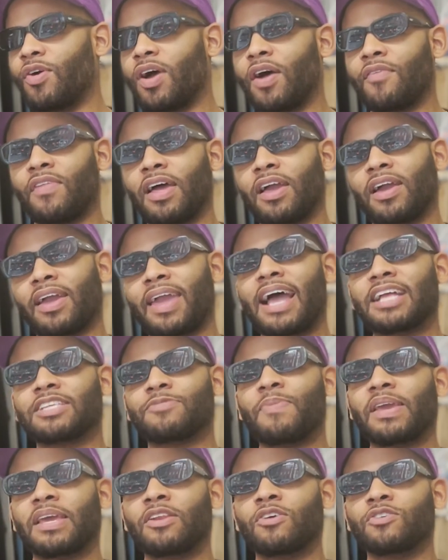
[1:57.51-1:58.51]
you have like
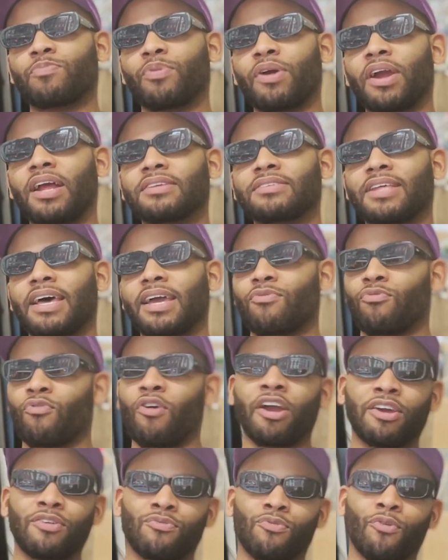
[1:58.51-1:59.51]
cats making those brands like
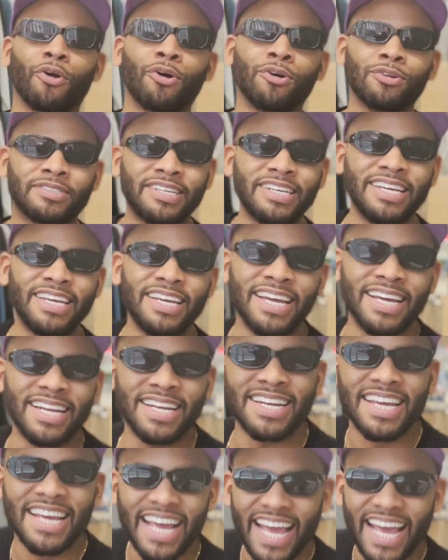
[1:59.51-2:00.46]
Rugged Royalty and